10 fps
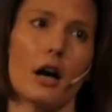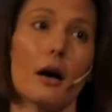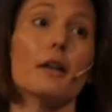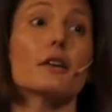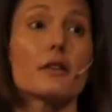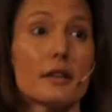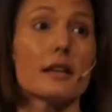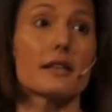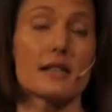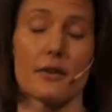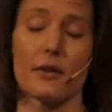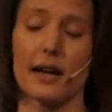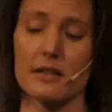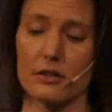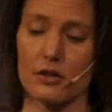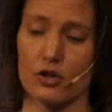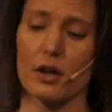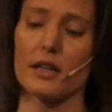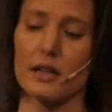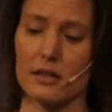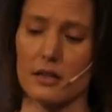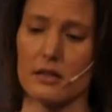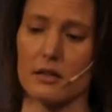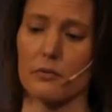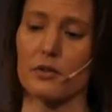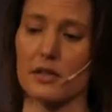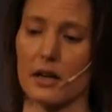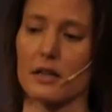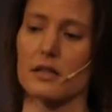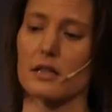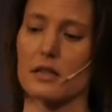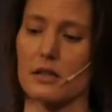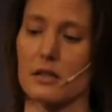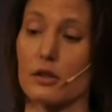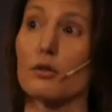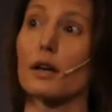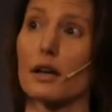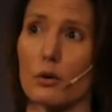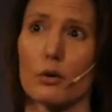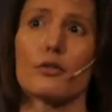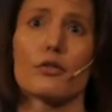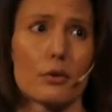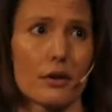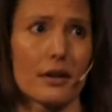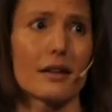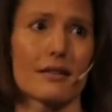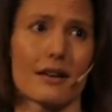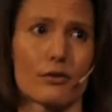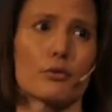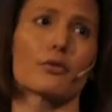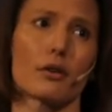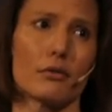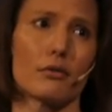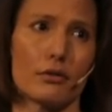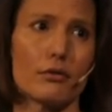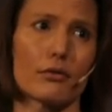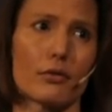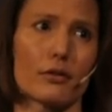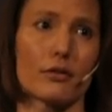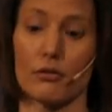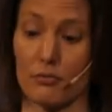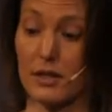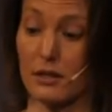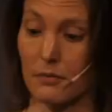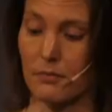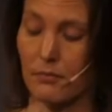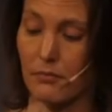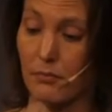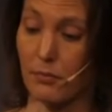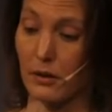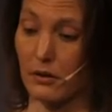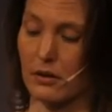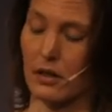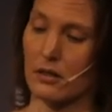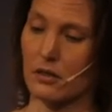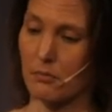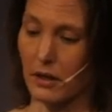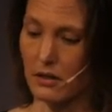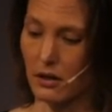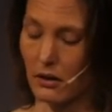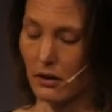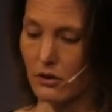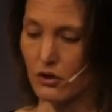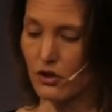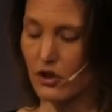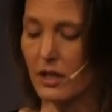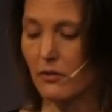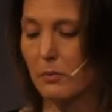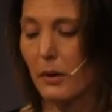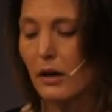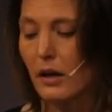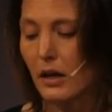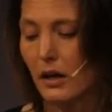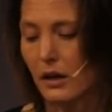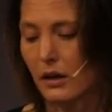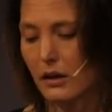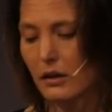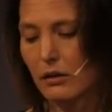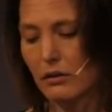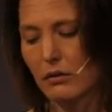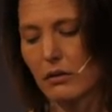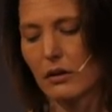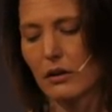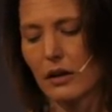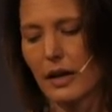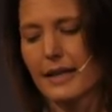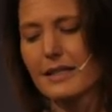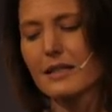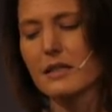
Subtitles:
And the other thing is that if it acts as a training system for scientists who then go on and do other things, that's also useful. It's not a reason to build a big tunnel under Geneva. But, you know, it's a